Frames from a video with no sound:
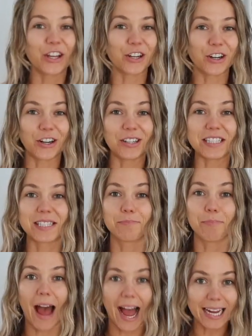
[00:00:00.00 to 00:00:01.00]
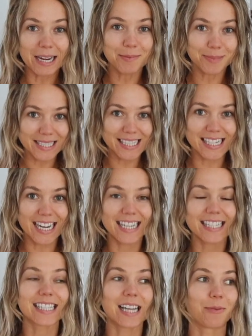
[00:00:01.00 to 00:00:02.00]
Your girl is back in
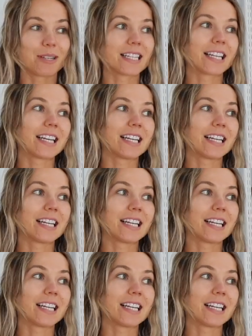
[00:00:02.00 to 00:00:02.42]
business. I went to the